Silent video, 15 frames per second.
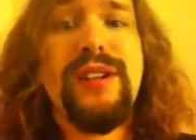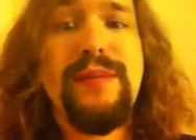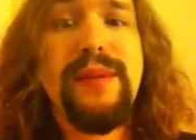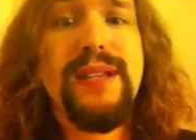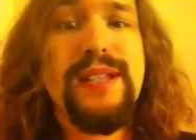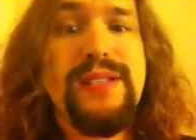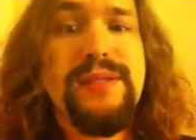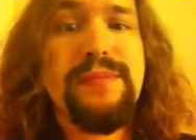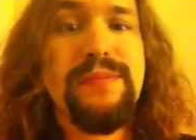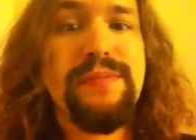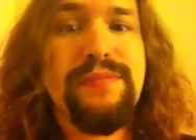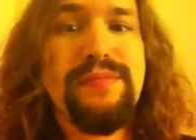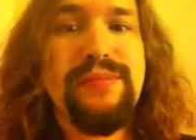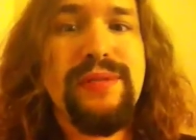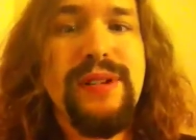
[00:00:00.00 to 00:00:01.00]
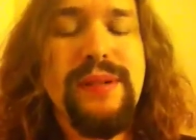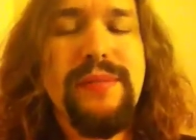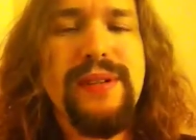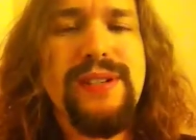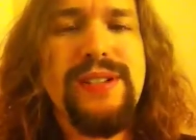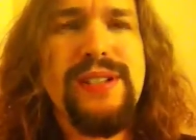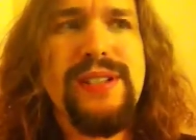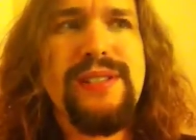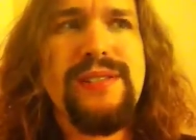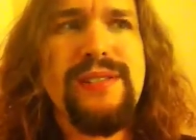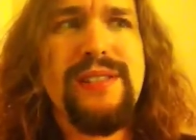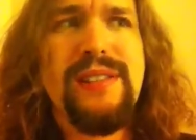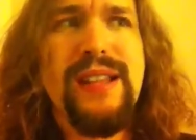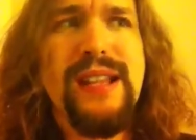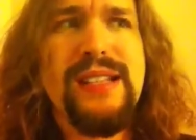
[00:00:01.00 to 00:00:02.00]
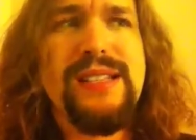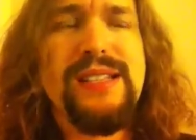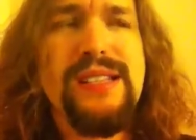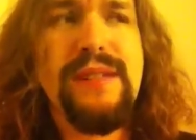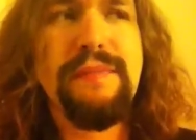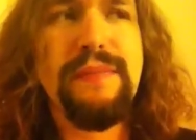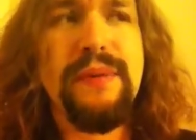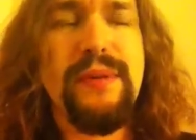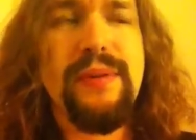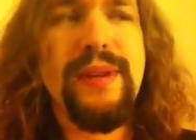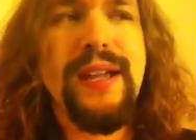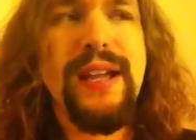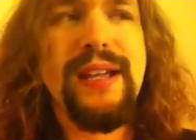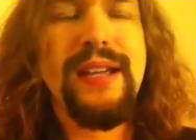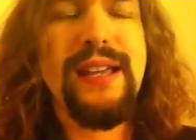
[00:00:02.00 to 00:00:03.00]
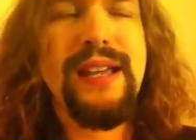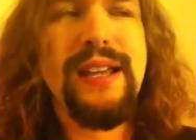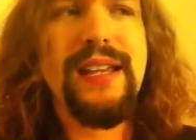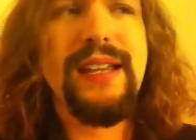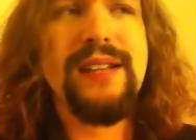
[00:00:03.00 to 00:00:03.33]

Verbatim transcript: I mean, it's pretty much that simple without getting